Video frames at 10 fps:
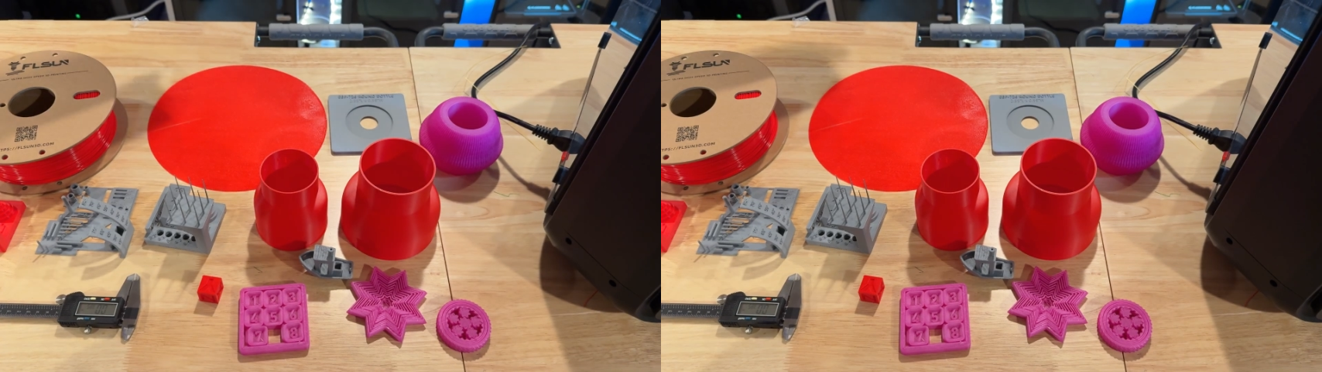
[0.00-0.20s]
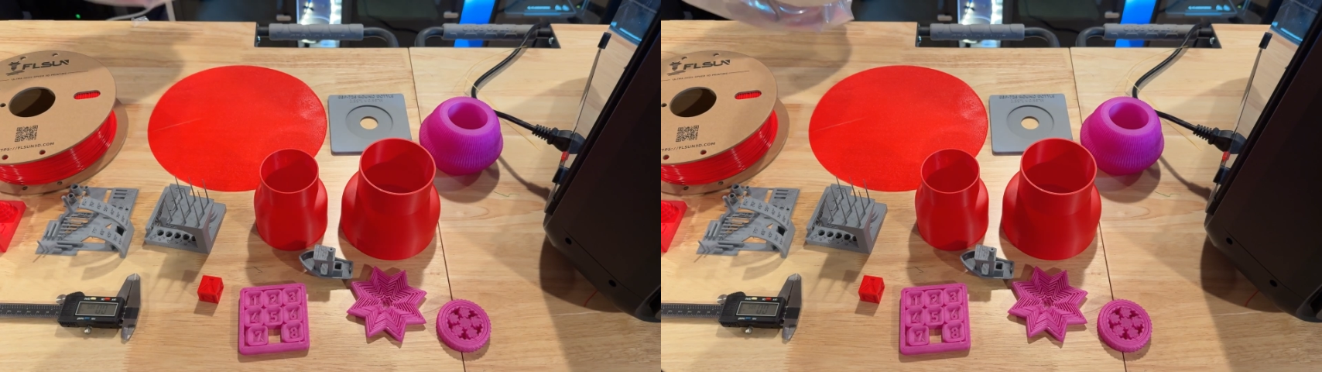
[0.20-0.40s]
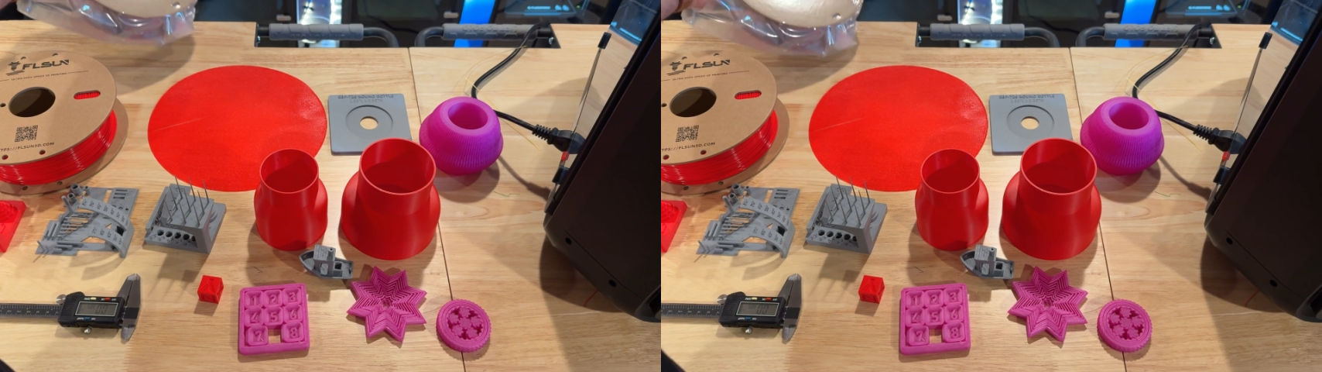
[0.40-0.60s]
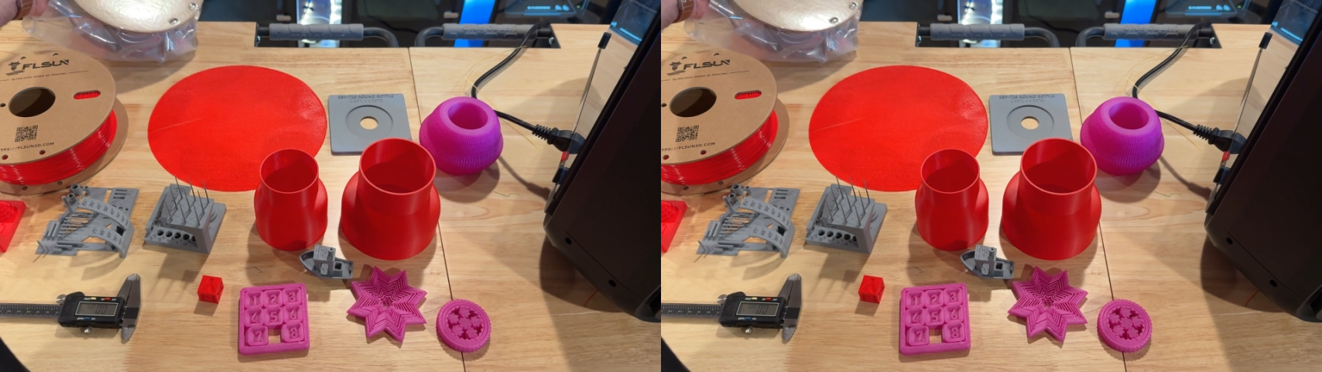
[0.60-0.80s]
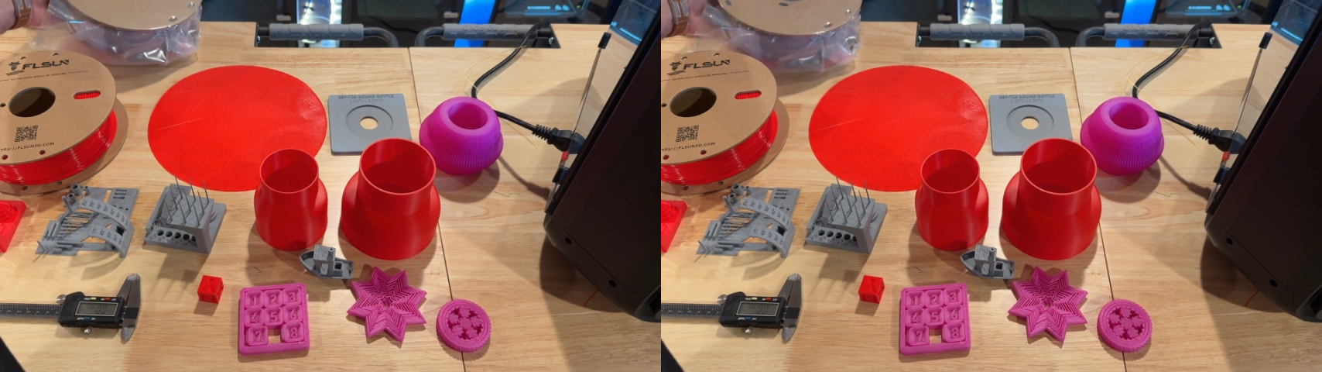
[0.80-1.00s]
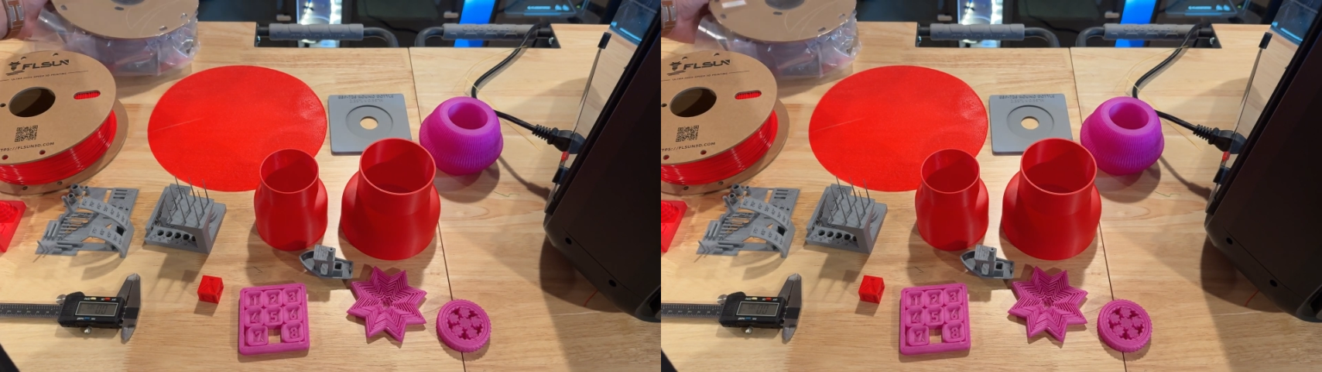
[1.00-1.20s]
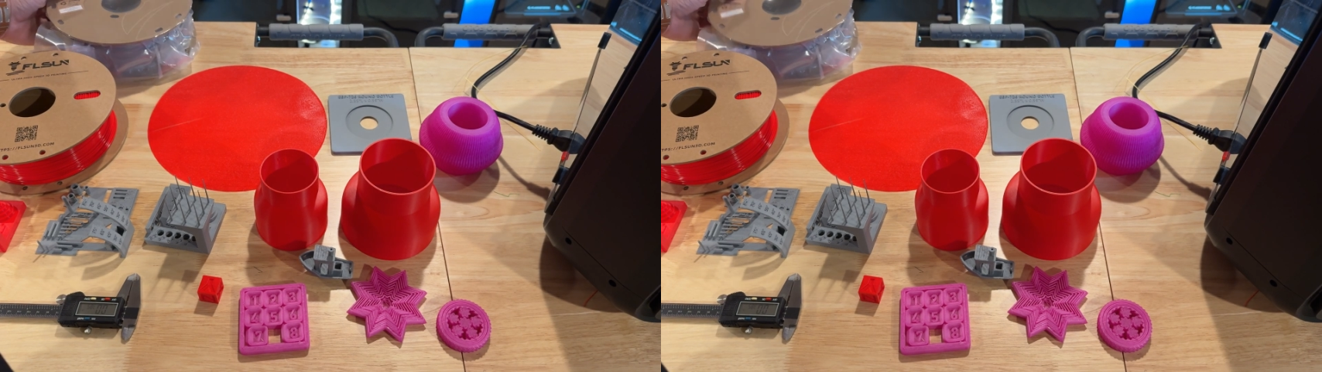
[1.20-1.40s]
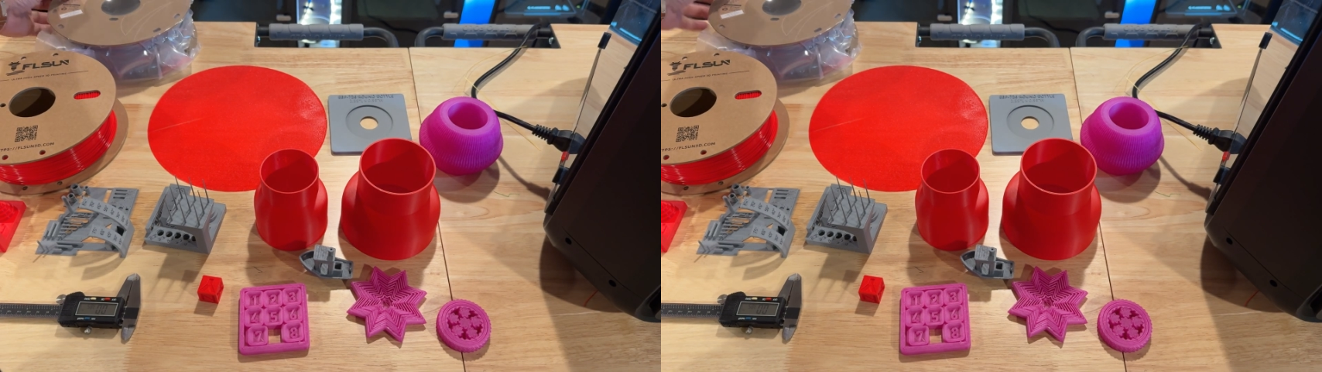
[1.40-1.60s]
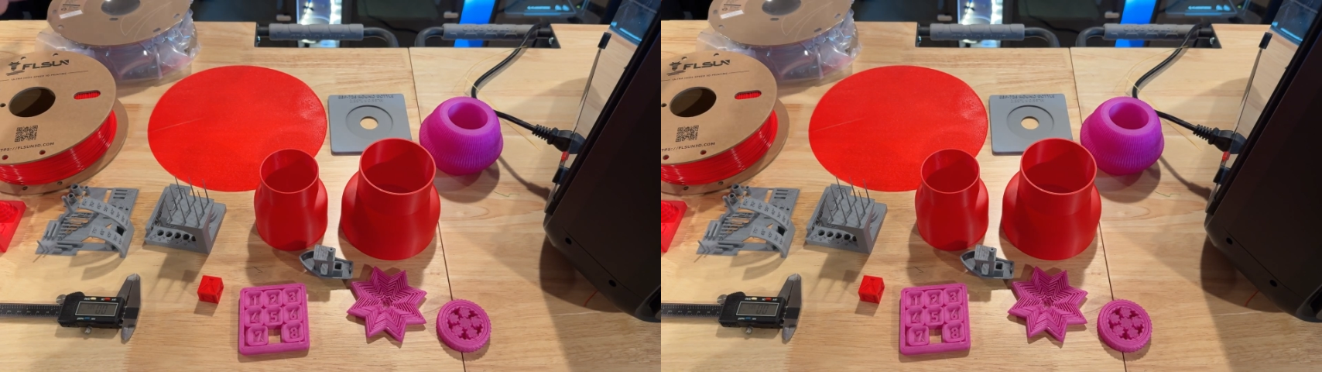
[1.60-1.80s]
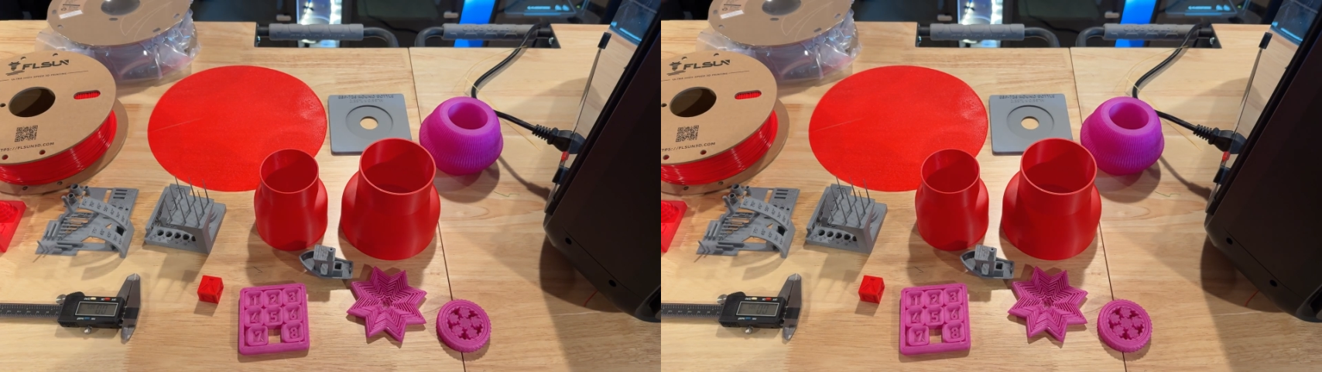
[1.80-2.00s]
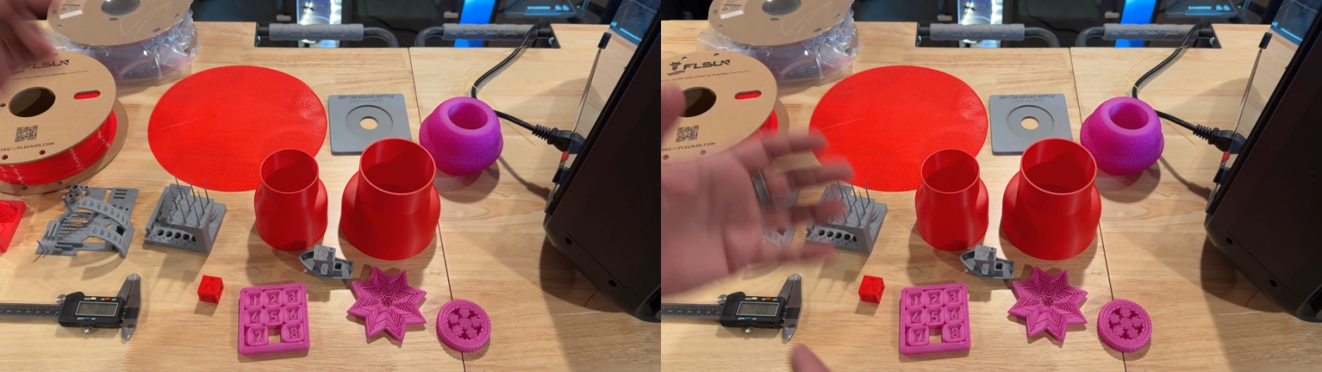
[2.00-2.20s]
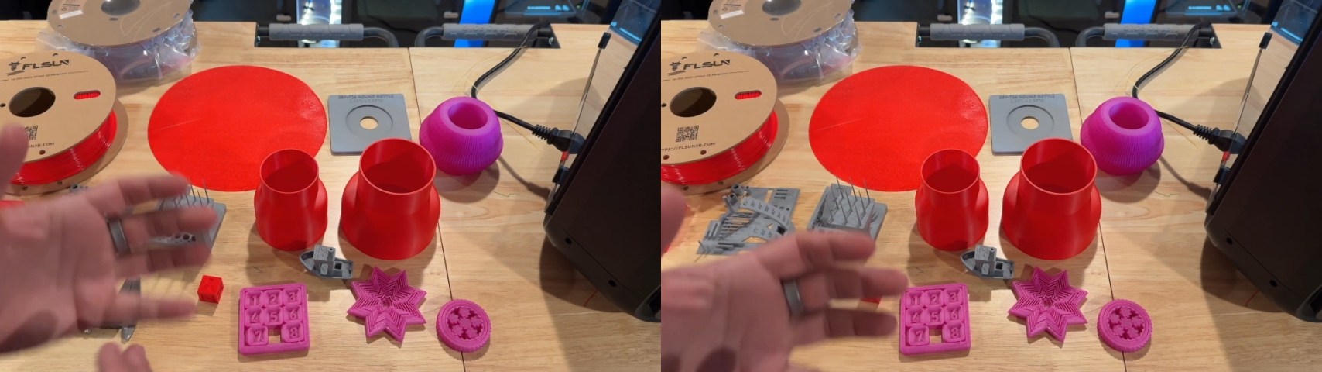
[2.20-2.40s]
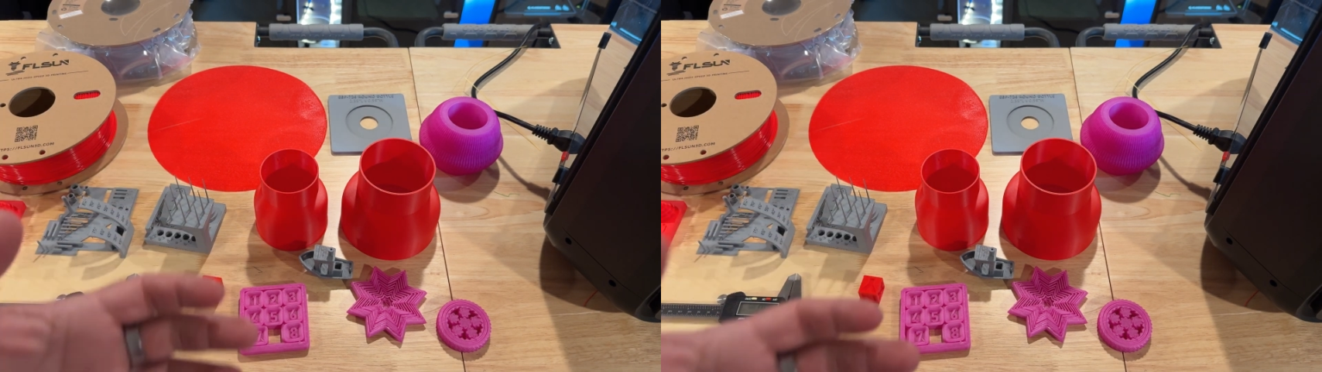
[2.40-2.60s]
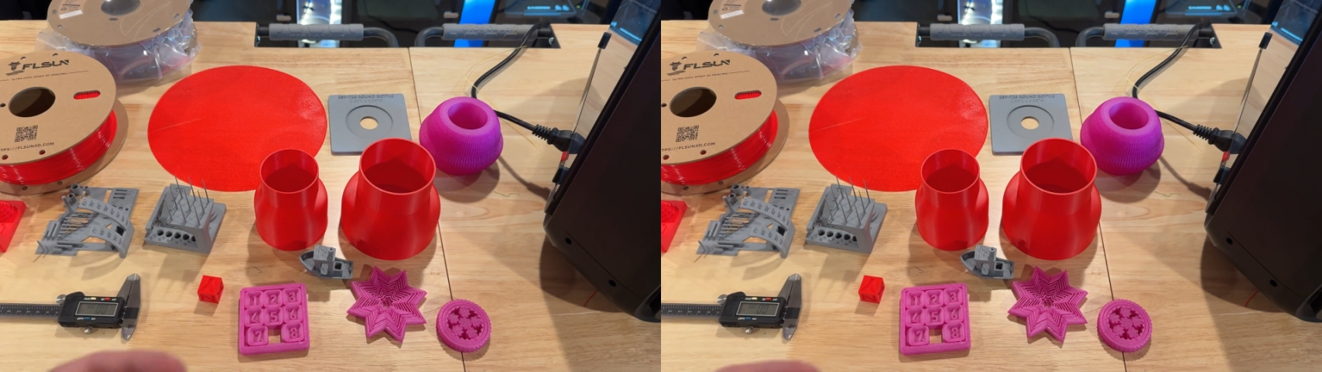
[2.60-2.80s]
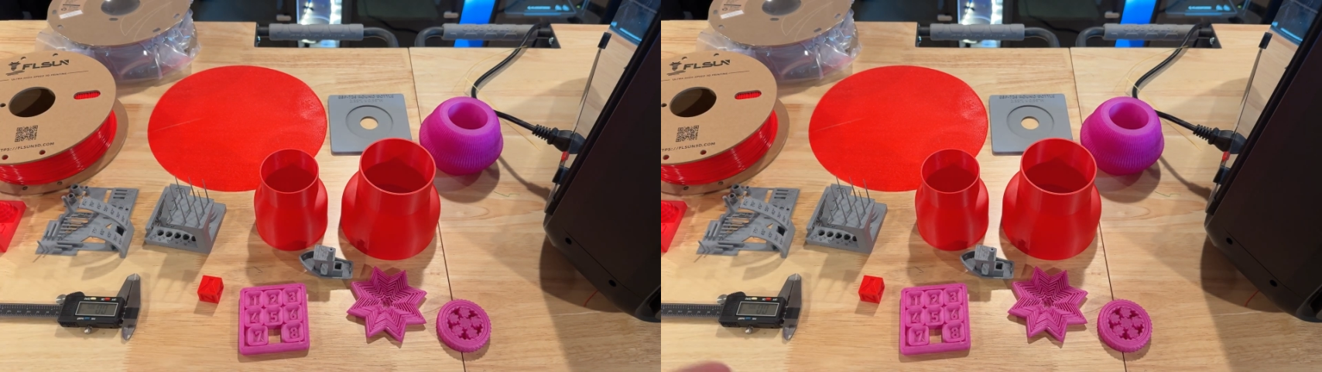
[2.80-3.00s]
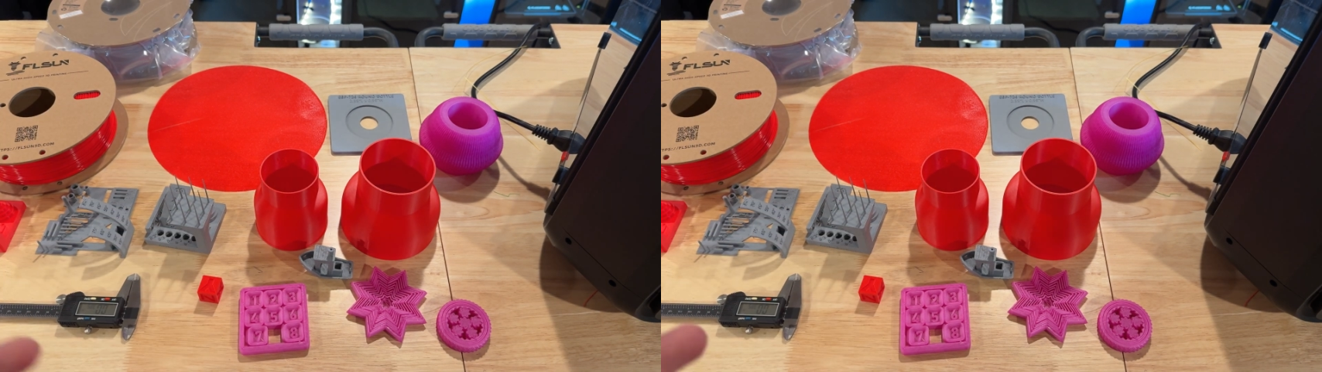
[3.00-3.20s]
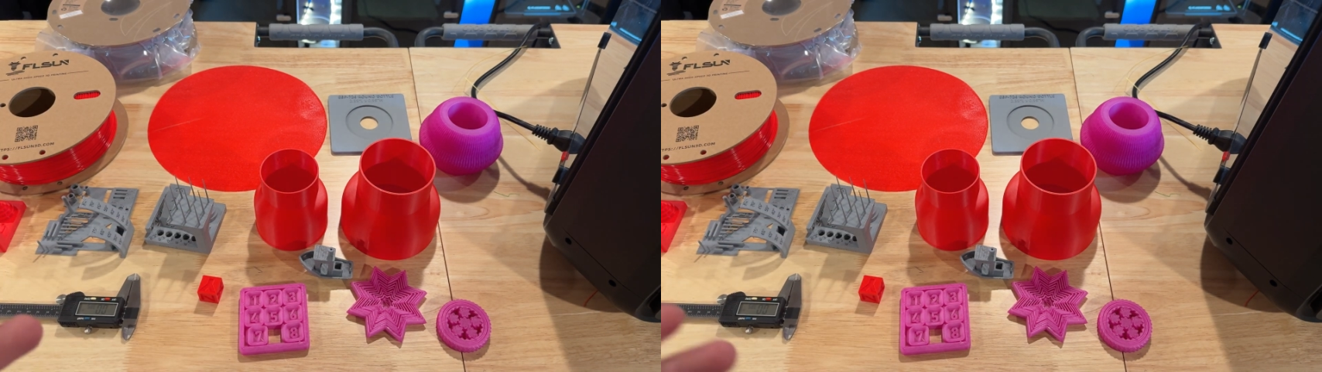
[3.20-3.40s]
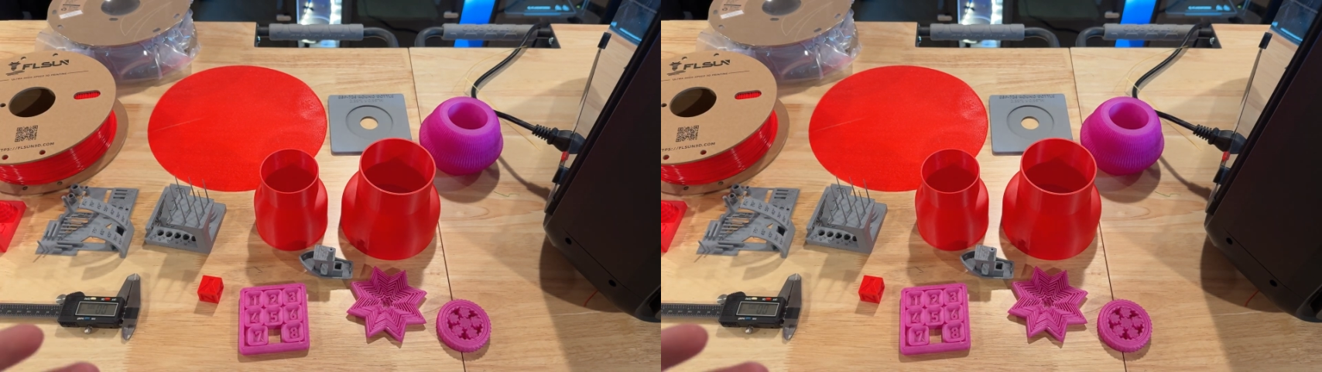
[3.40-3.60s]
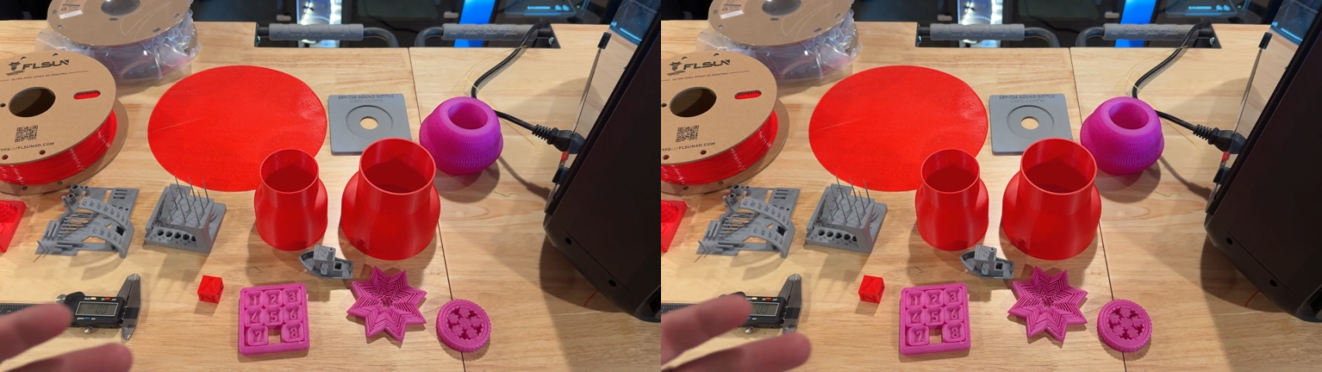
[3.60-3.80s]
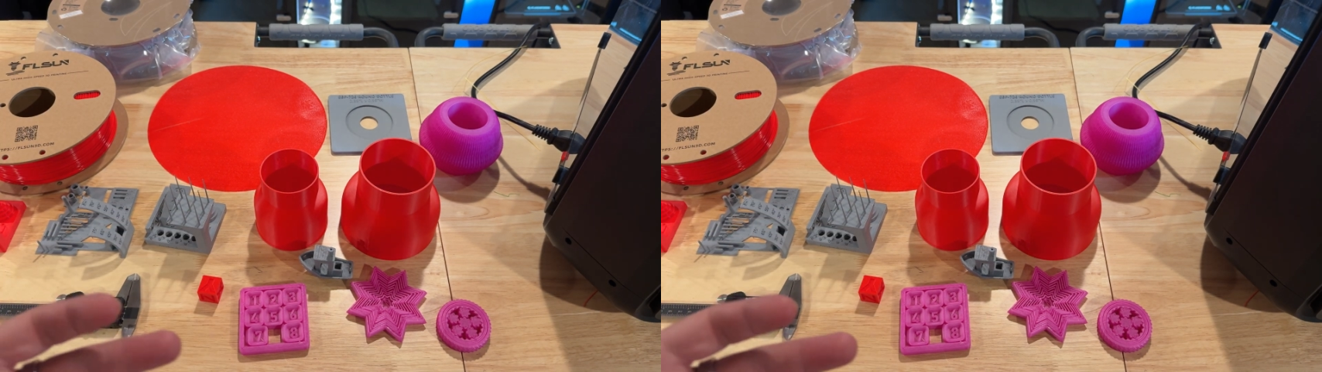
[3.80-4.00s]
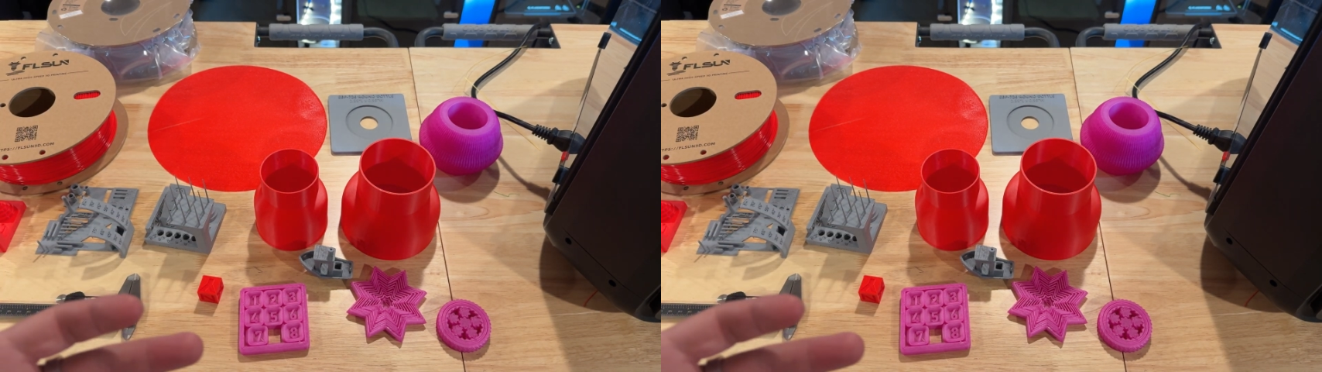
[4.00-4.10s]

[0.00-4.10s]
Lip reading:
Nobody's mouth can be seen.